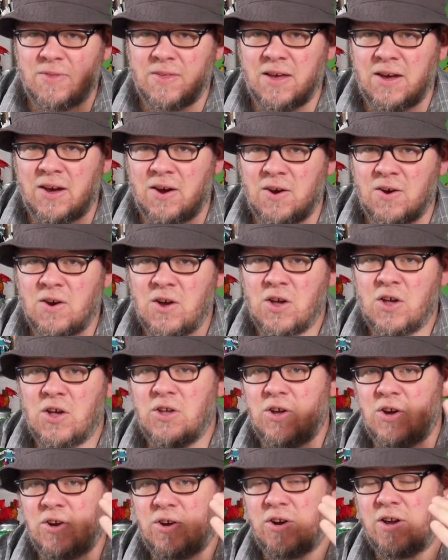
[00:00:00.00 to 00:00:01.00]
there,
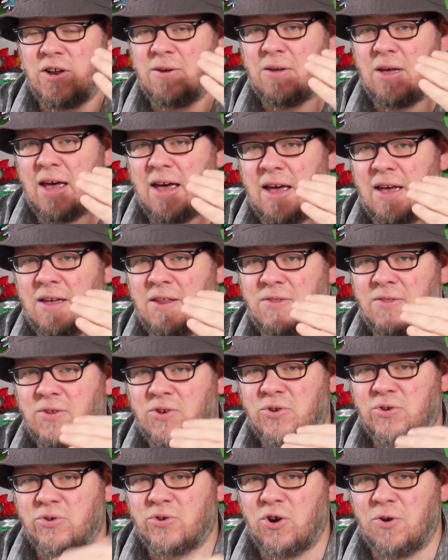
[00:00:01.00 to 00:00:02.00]
you're going to add the
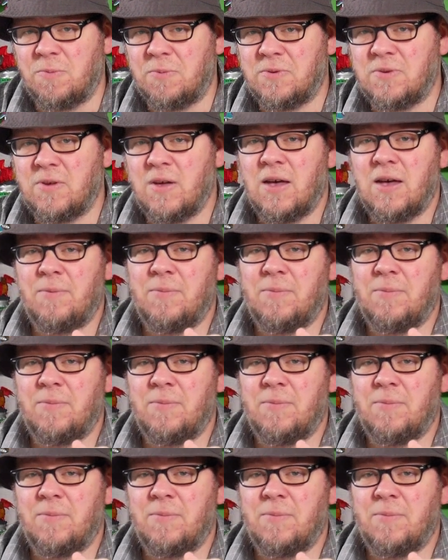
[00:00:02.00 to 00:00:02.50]
troops.